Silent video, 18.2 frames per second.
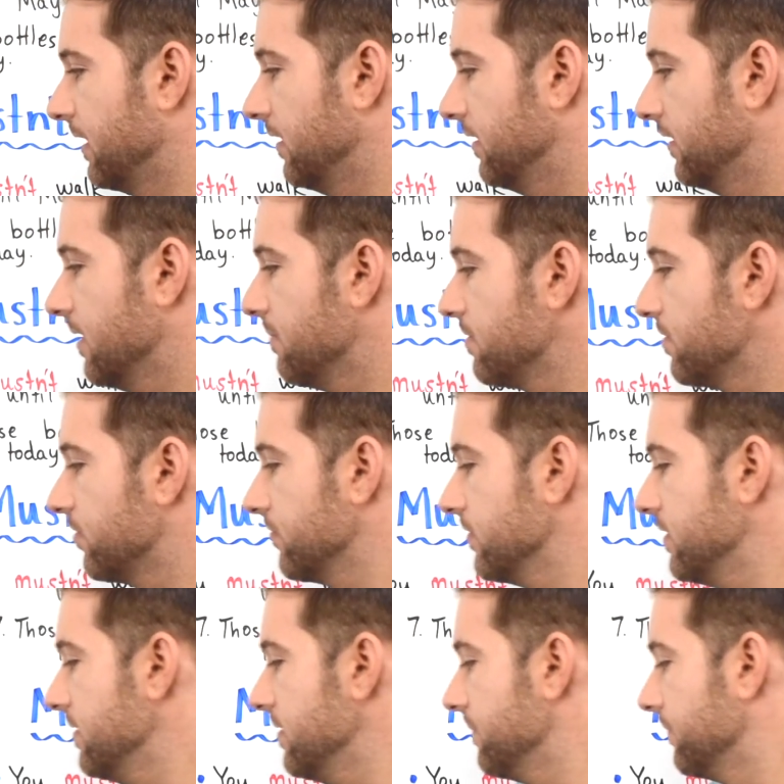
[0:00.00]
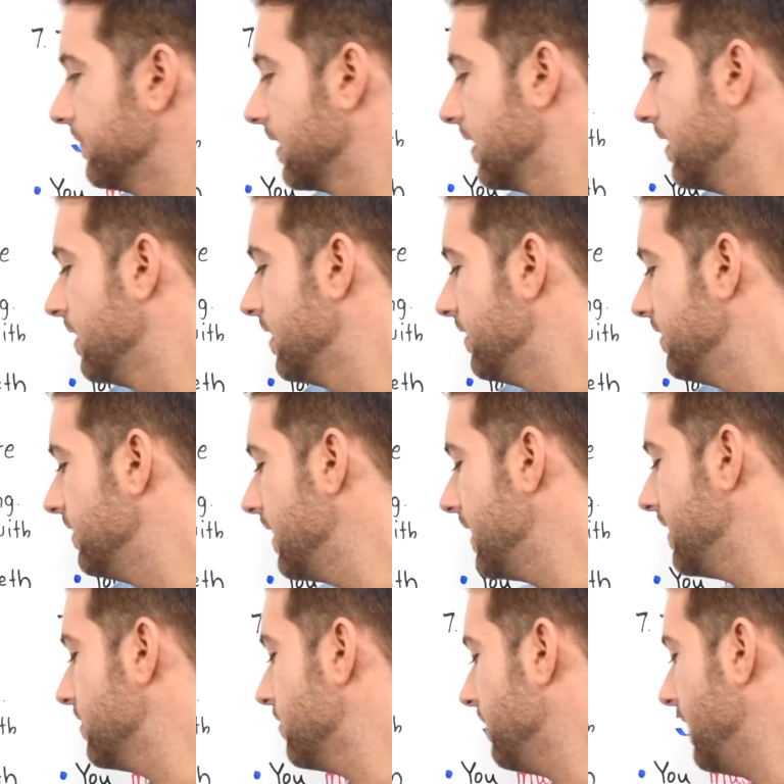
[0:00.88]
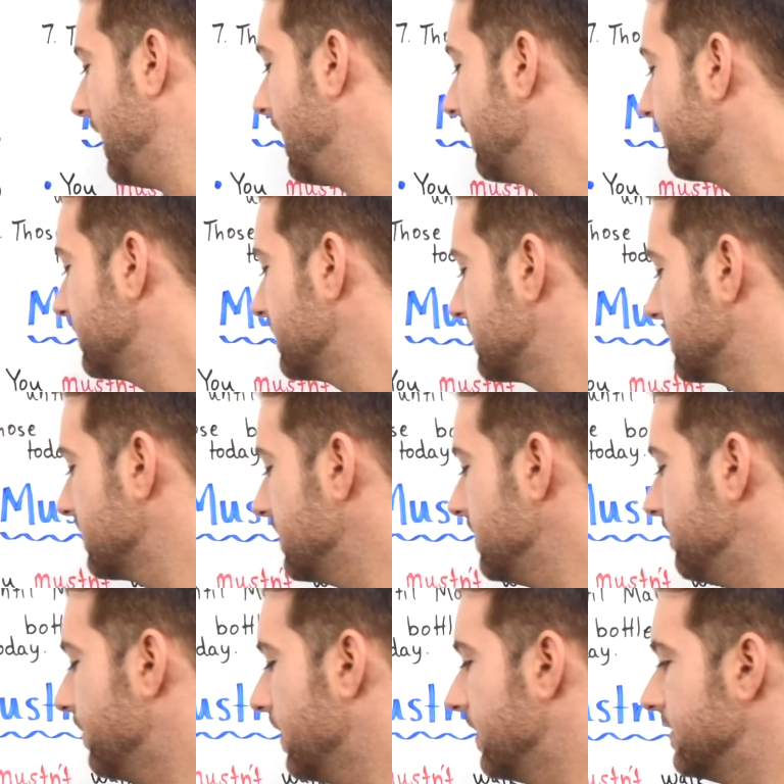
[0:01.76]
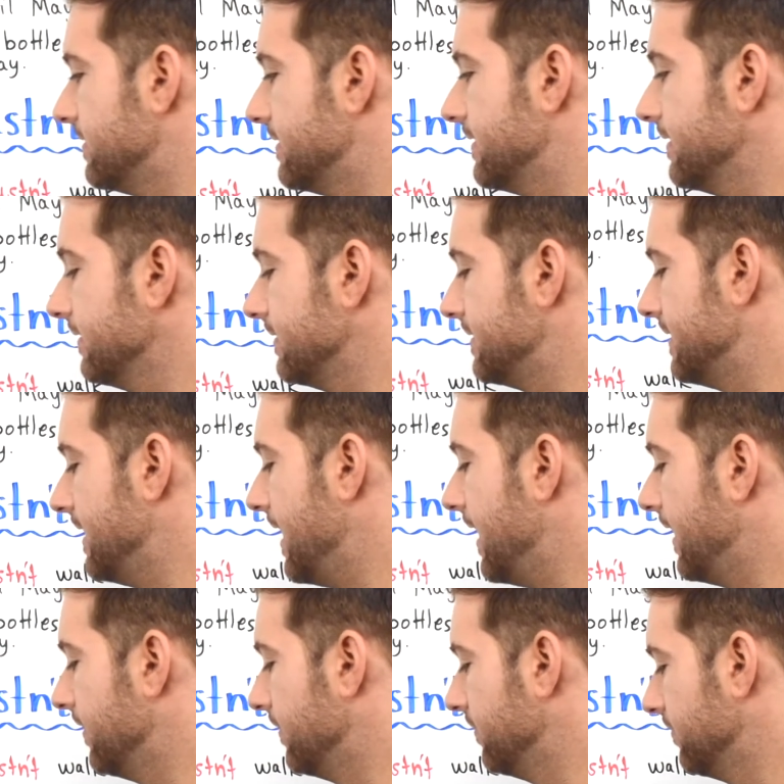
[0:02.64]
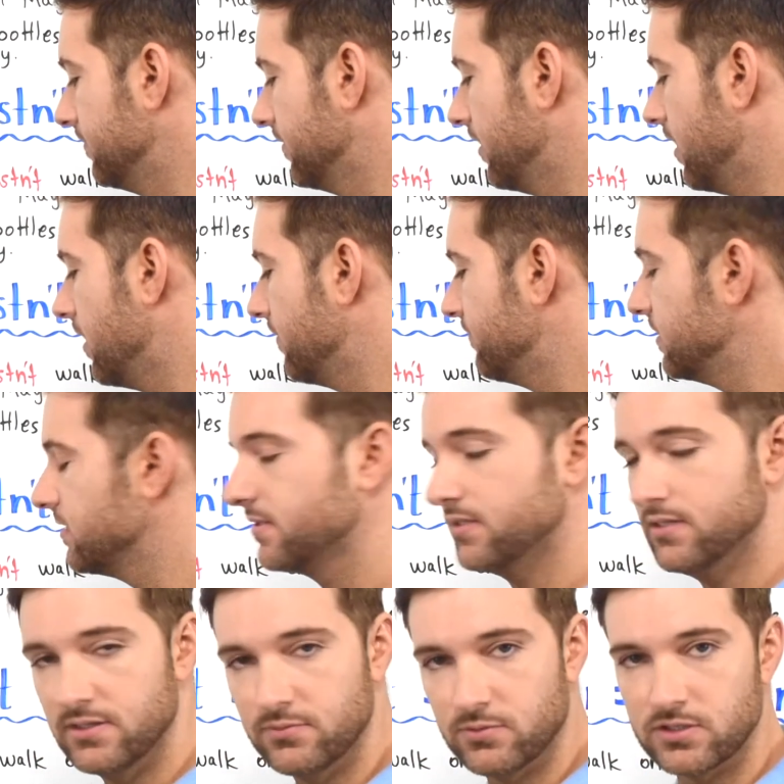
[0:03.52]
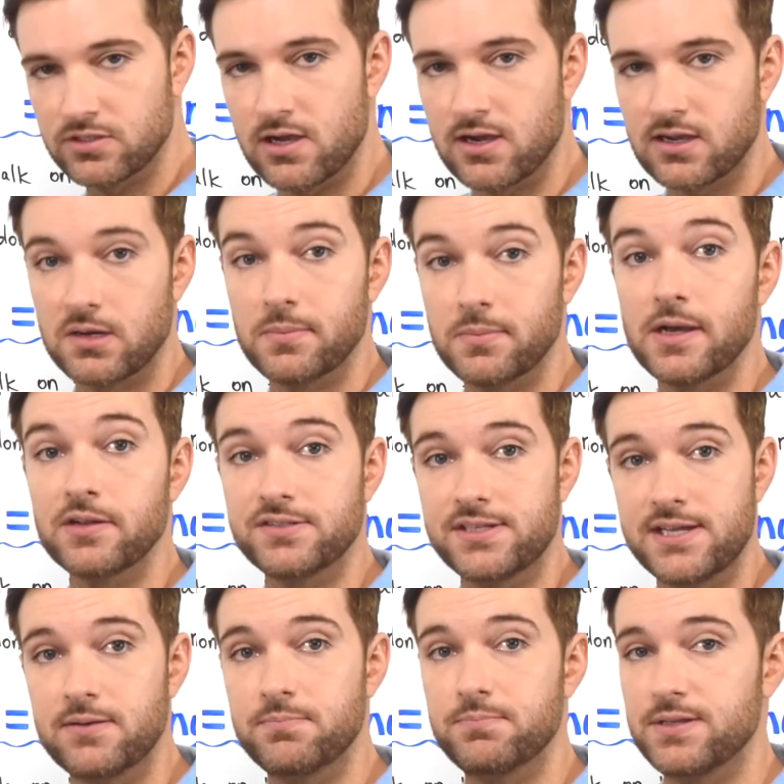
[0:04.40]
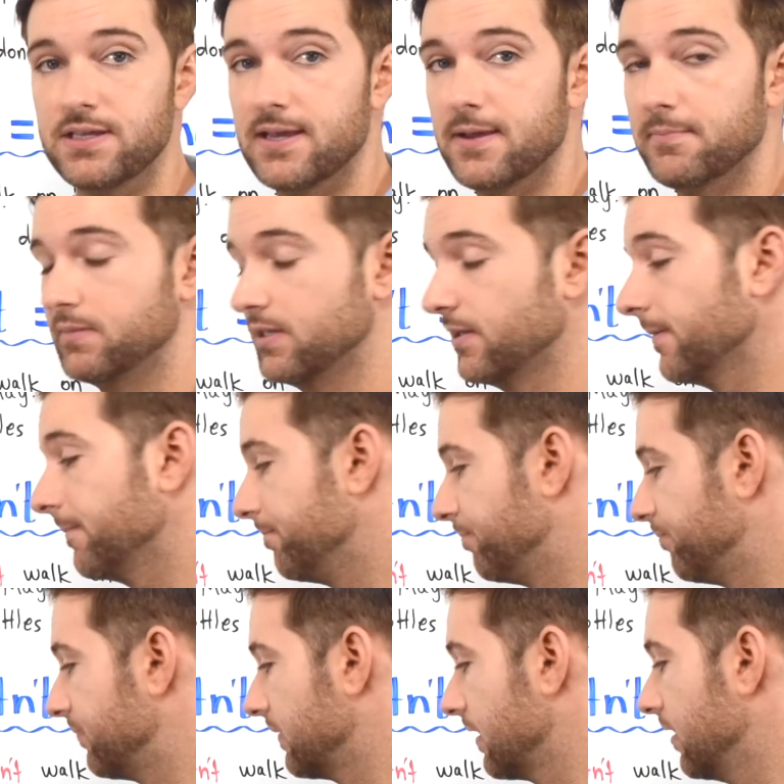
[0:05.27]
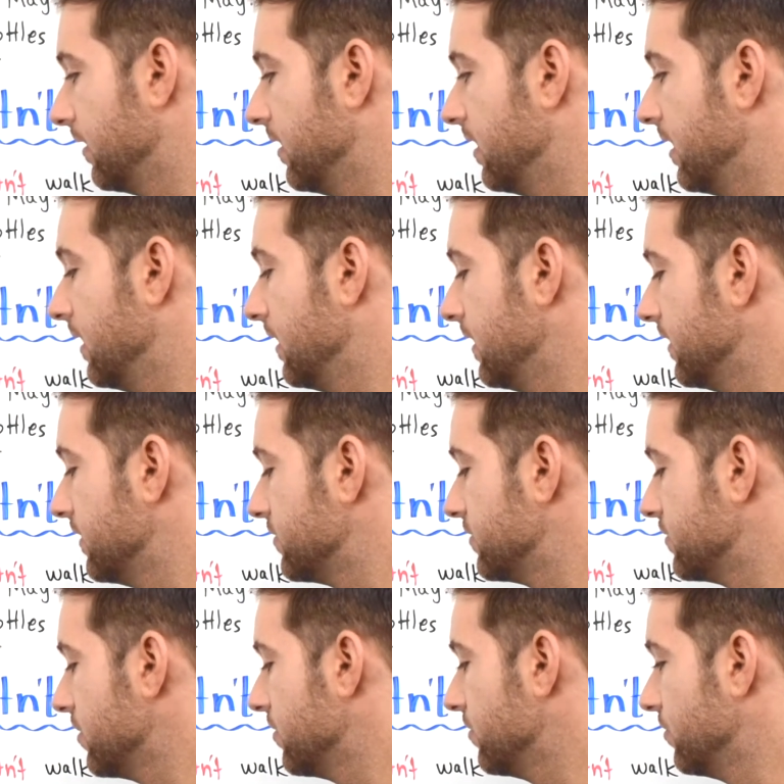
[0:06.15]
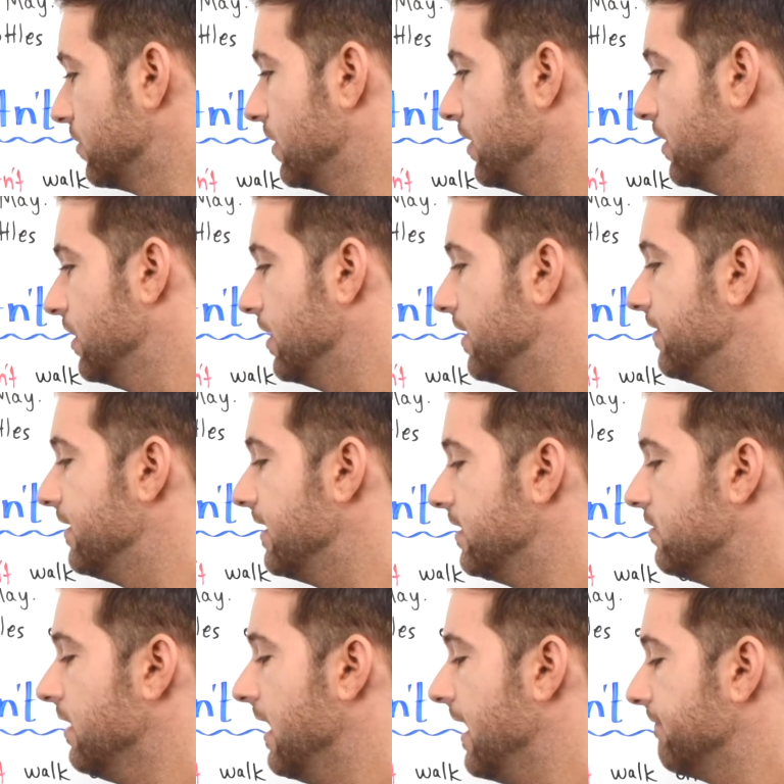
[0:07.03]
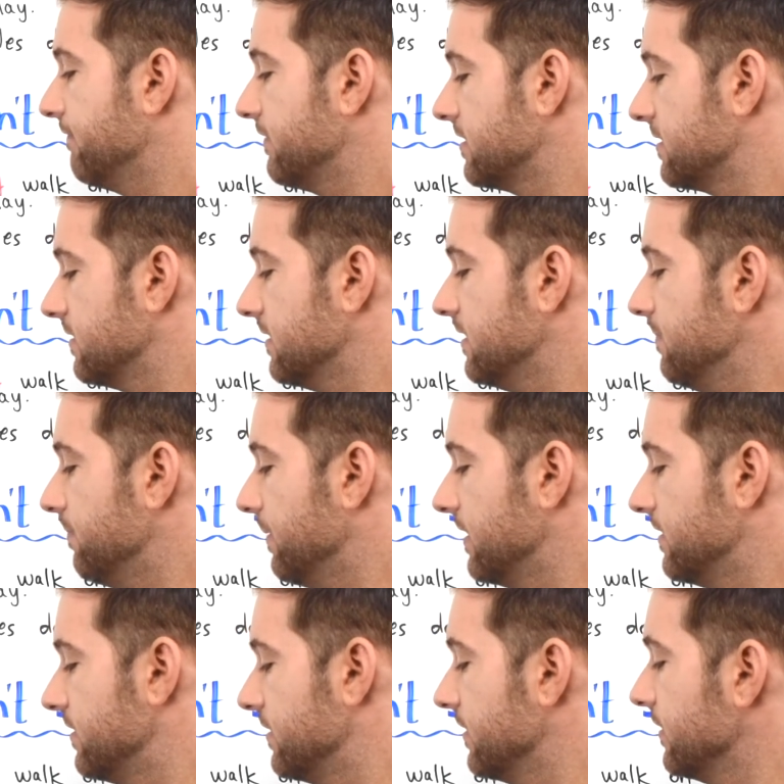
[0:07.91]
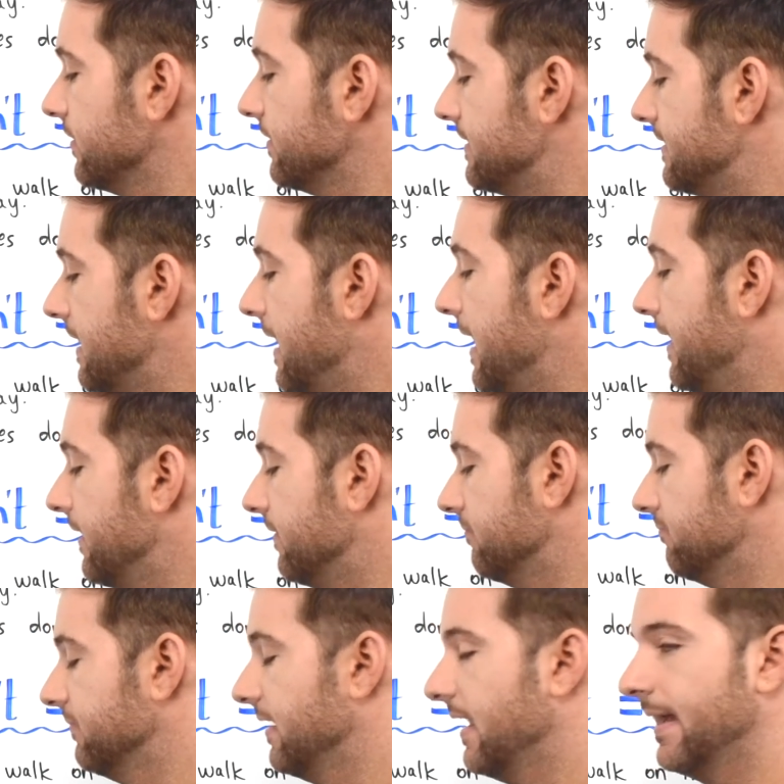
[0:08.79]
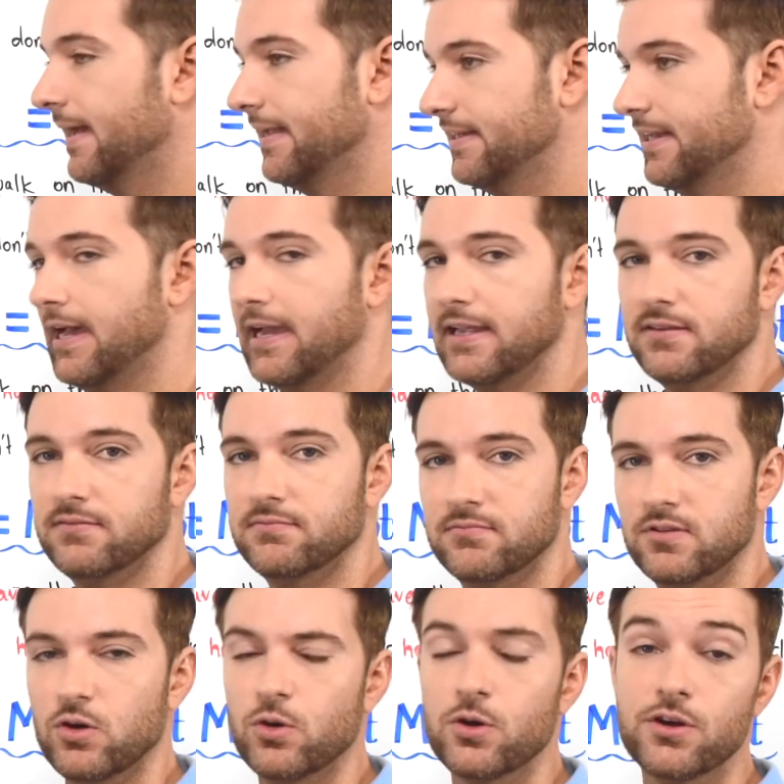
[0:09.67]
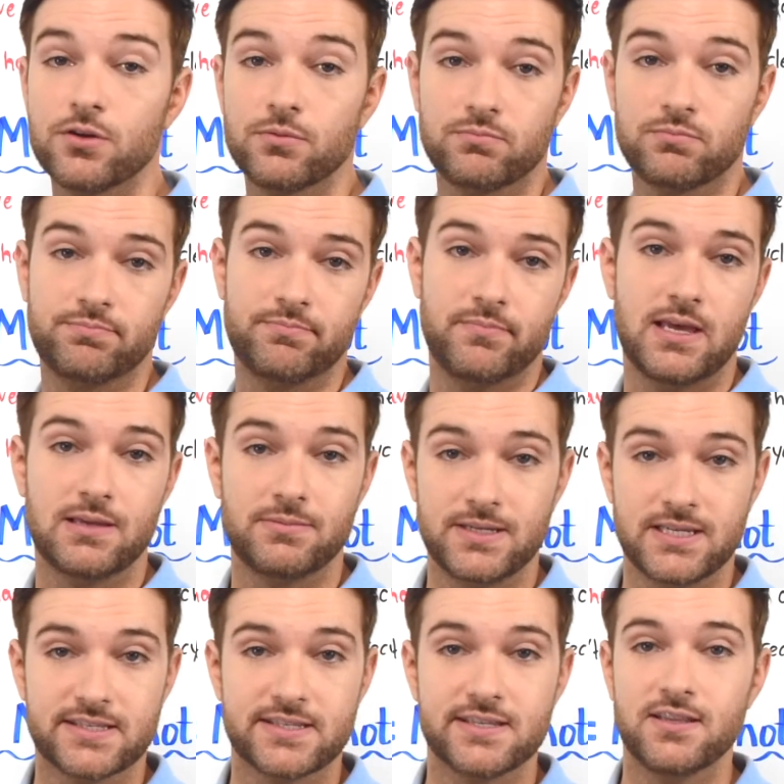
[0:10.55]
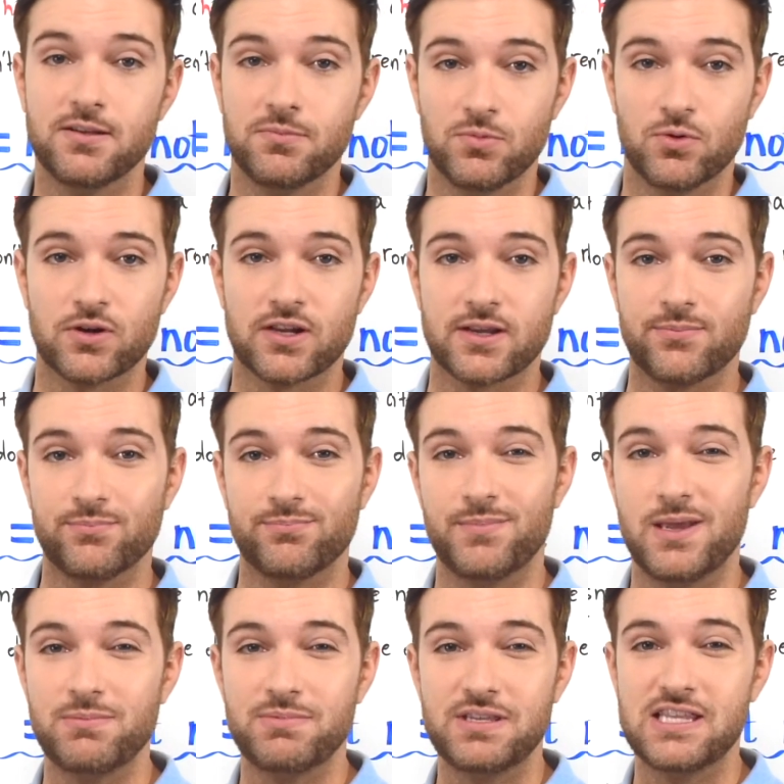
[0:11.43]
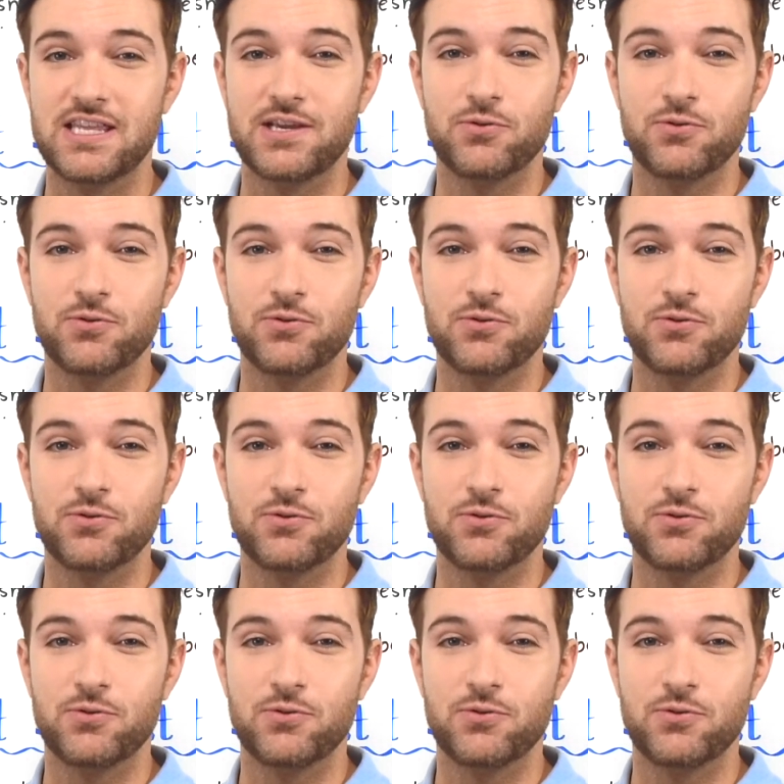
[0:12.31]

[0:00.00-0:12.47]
Number three, they don't have to sleep until 10. Obviously, we're talking about 10 p.m. here. So they don't have to sleep until 10 at night, or maybe it's in the morning. Maybe they